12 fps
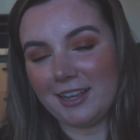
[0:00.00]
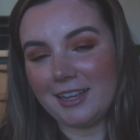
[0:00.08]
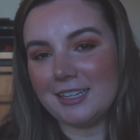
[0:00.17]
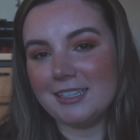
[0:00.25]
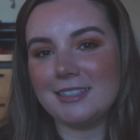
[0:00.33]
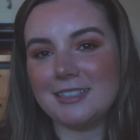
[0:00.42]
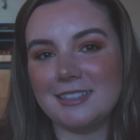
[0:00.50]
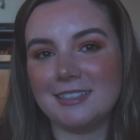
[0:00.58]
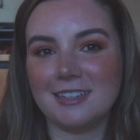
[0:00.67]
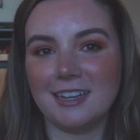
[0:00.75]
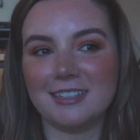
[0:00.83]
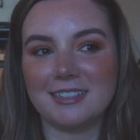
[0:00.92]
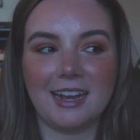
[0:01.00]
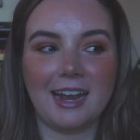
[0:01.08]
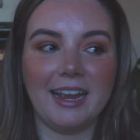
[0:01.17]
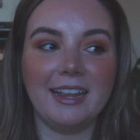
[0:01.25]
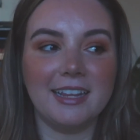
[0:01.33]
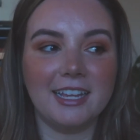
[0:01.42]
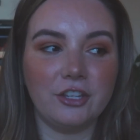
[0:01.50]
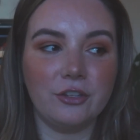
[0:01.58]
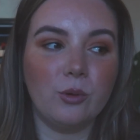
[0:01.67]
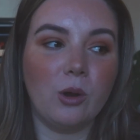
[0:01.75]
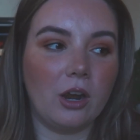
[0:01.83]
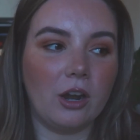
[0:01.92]
is a sign that
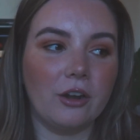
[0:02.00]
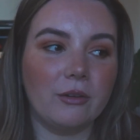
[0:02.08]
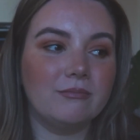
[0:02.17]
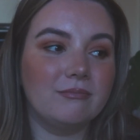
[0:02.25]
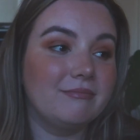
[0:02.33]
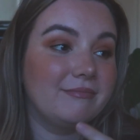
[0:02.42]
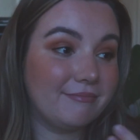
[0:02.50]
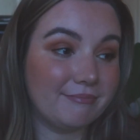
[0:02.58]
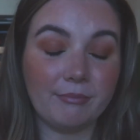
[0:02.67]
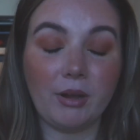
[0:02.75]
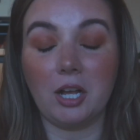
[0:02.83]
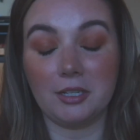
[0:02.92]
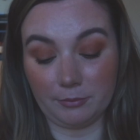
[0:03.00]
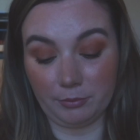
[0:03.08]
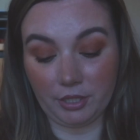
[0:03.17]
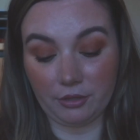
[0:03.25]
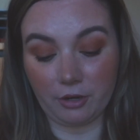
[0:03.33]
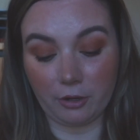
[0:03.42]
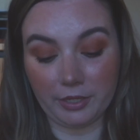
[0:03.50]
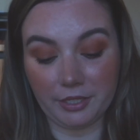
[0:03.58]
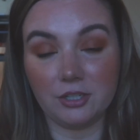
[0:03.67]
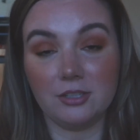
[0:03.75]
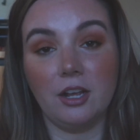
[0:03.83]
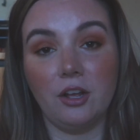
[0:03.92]
you are possibly throwing
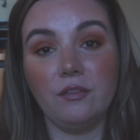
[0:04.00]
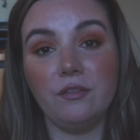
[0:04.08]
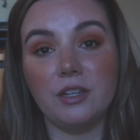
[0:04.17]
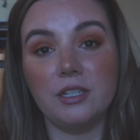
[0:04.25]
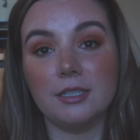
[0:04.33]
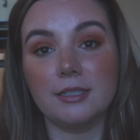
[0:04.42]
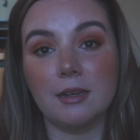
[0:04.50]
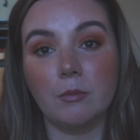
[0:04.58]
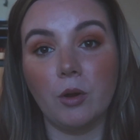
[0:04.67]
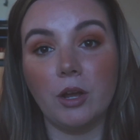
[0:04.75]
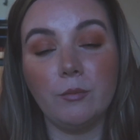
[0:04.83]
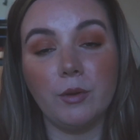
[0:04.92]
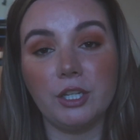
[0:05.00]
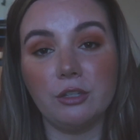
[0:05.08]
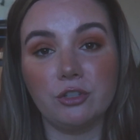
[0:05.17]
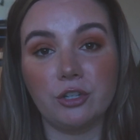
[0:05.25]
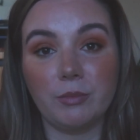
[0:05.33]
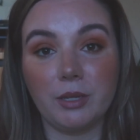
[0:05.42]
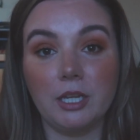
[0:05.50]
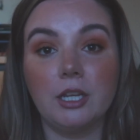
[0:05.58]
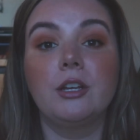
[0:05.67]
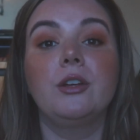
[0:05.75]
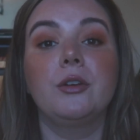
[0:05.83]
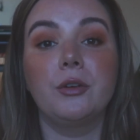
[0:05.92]
yourself into someone when you should be
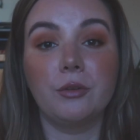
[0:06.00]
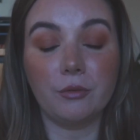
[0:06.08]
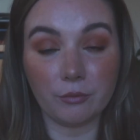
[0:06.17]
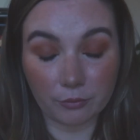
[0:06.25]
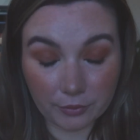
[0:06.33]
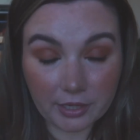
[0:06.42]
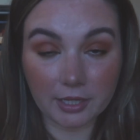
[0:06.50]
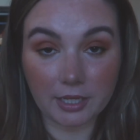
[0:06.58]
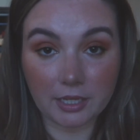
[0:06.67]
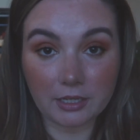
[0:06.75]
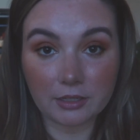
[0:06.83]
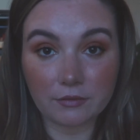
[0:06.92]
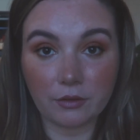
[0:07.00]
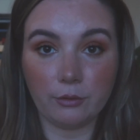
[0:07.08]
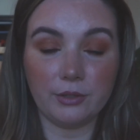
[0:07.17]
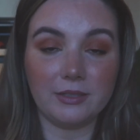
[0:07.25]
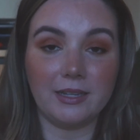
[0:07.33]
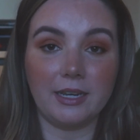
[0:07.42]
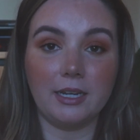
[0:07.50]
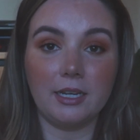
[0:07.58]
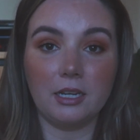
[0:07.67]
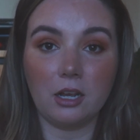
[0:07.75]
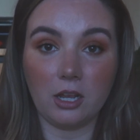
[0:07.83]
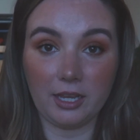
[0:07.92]
really focusing
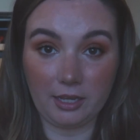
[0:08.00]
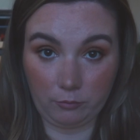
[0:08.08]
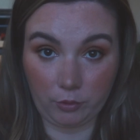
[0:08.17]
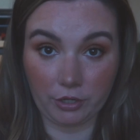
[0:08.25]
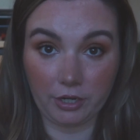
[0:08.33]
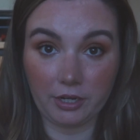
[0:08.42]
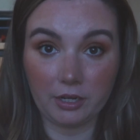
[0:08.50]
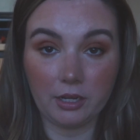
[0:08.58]
inward.